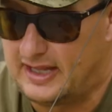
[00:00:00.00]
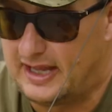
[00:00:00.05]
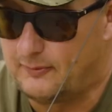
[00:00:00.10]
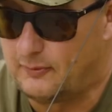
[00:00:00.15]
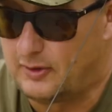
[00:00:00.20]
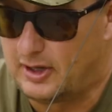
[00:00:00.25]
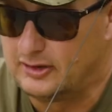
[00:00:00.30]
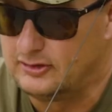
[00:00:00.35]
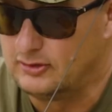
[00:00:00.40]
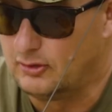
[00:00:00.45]
that
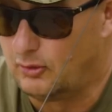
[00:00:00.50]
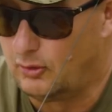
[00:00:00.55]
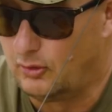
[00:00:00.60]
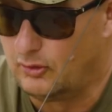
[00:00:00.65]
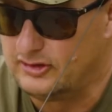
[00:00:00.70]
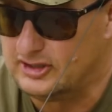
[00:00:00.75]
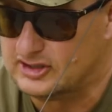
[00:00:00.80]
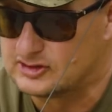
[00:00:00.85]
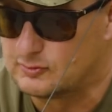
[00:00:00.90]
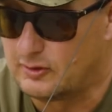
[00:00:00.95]
one
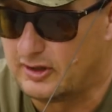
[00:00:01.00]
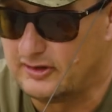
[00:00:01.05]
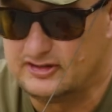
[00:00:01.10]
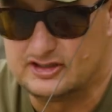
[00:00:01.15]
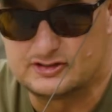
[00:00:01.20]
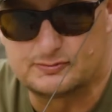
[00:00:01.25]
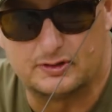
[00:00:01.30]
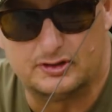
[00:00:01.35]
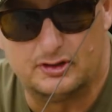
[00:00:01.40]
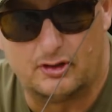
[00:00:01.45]
or this one,
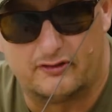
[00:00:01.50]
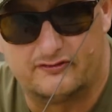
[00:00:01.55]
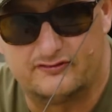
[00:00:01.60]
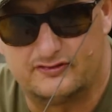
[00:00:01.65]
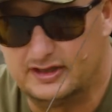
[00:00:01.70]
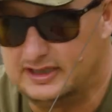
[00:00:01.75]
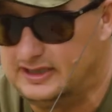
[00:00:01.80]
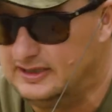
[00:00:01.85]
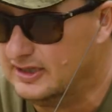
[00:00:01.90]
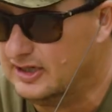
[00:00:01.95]
this
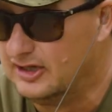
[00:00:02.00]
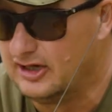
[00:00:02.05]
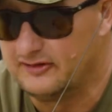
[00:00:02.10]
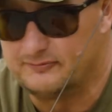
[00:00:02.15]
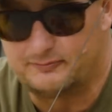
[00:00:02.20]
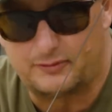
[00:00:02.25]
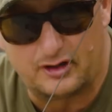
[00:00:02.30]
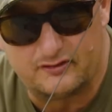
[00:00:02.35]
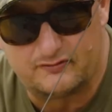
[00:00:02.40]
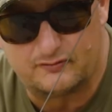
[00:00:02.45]
banoffee,
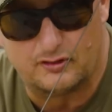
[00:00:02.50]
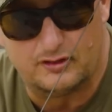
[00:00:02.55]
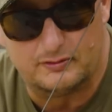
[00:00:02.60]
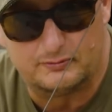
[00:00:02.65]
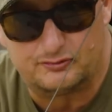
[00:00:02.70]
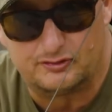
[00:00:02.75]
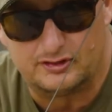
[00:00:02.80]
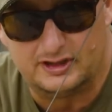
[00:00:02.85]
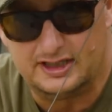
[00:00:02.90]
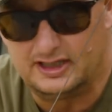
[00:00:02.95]
have both
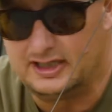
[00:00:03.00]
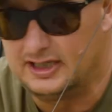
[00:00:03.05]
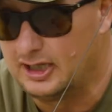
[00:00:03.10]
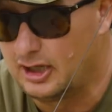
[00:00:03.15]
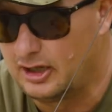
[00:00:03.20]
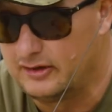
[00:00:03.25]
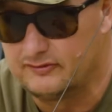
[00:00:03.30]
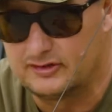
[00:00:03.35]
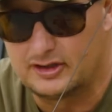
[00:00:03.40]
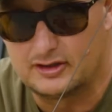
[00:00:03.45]
worked brilliantly
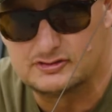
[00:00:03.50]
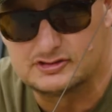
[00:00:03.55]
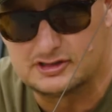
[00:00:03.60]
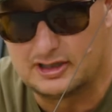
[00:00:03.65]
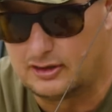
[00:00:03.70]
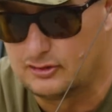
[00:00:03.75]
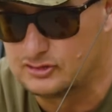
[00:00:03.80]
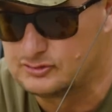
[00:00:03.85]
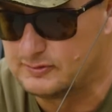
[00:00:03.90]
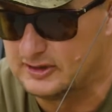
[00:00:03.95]
over those
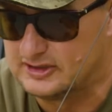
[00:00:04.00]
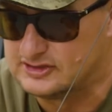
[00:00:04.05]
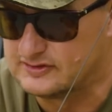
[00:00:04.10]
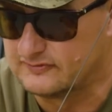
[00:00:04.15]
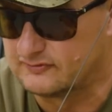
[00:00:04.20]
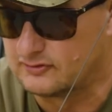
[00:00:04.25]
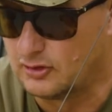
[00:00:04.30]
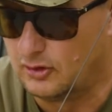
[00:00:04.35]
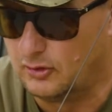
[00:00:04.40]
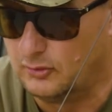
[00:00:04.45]
large beds
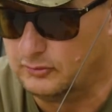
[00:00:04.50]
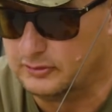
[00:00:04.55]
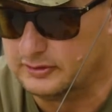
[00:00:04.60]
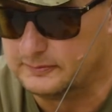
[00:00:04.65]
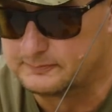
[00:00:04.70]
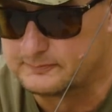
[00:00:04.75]
of corn.